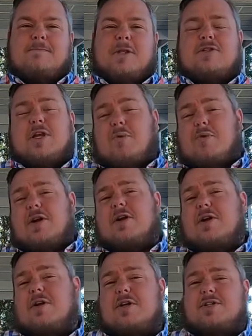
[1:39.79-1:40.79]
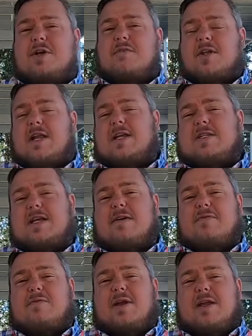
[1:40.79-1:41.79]
So I want to encourage you over the next
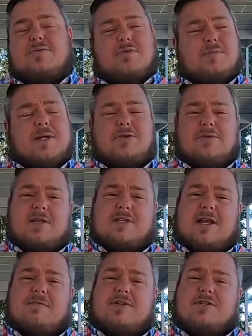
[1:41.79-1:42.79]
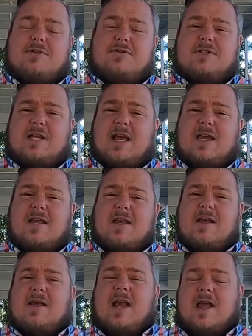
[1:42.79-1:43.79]
several weeks, we'll be doing this every Tuesday
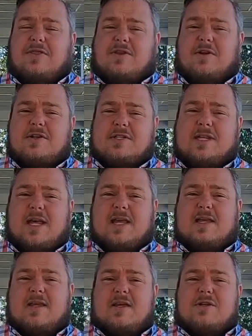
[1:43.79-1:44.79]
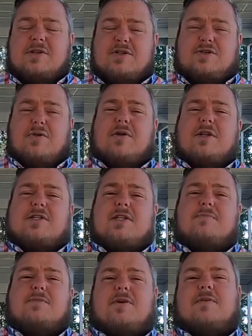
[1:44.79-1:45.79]
and Thursday, to join us in
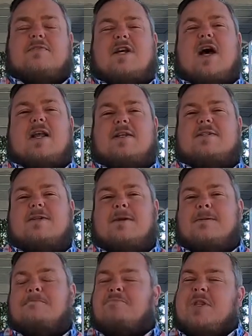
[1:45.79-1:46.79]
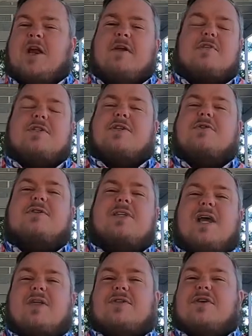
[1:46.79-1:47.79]
the book of Titus. Now every
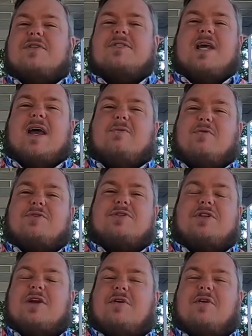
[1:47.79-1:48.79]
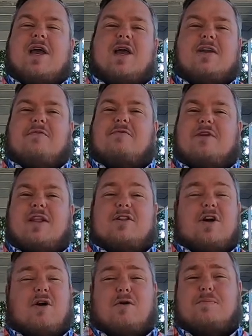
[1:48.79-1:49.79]
Tuesday and Thursday, I want you to go ahead and read
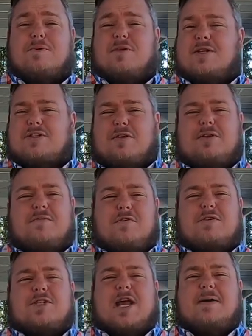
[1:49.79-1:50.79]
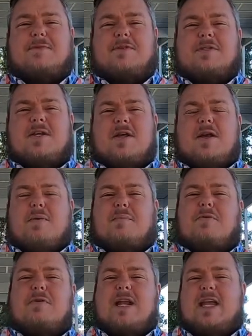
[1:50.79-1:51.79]
the whole book. It's only 4 chapters, but
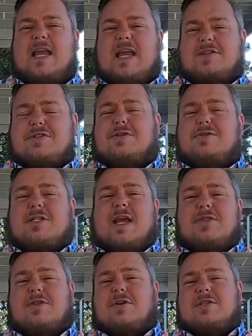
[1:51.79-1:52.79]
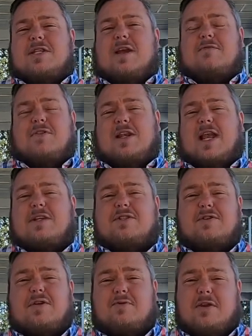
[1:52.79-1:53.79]
read it each Tuesday and Thursday for the next
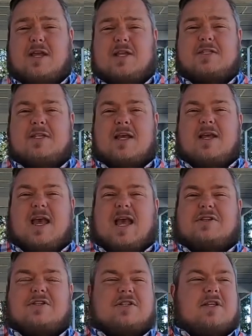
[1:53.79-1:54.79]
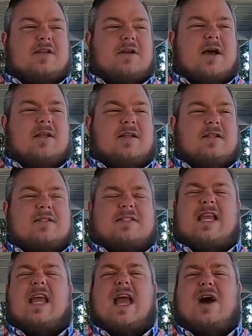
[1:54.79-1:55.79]
3 weeks and just
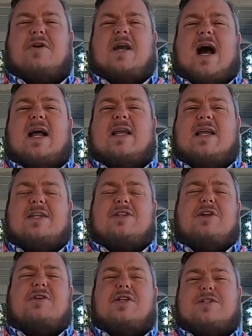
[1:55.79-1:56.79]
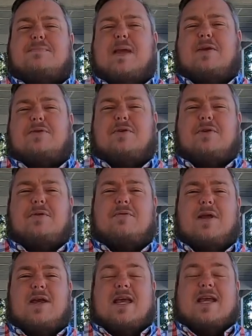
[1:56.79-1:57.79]
see how God can continue to speak through you
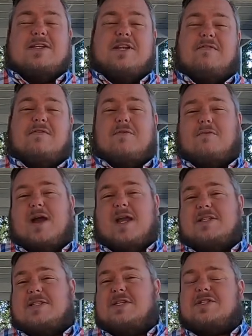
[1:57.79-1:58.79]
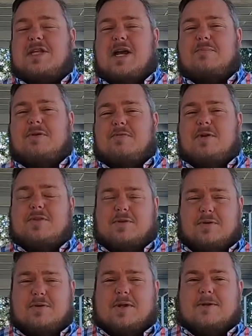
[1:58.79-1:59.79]
in different ways each time you read through it.